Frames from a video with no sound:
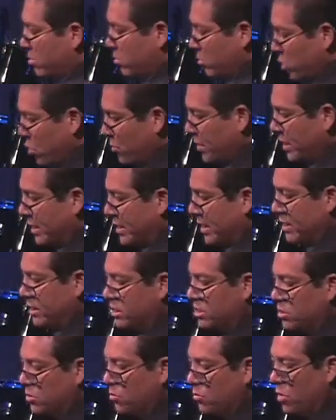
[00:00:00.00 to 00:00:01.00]
you begin
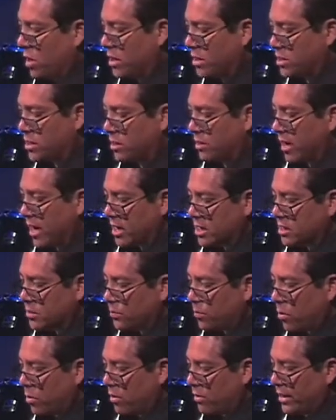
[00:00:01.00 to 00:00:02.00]
to want to
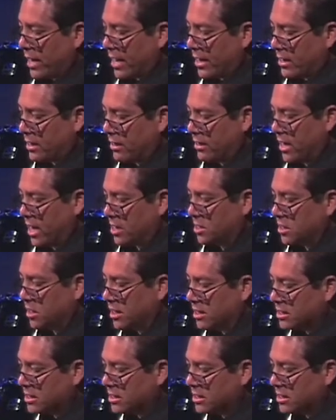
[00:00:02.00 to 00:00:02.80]
explore that connection.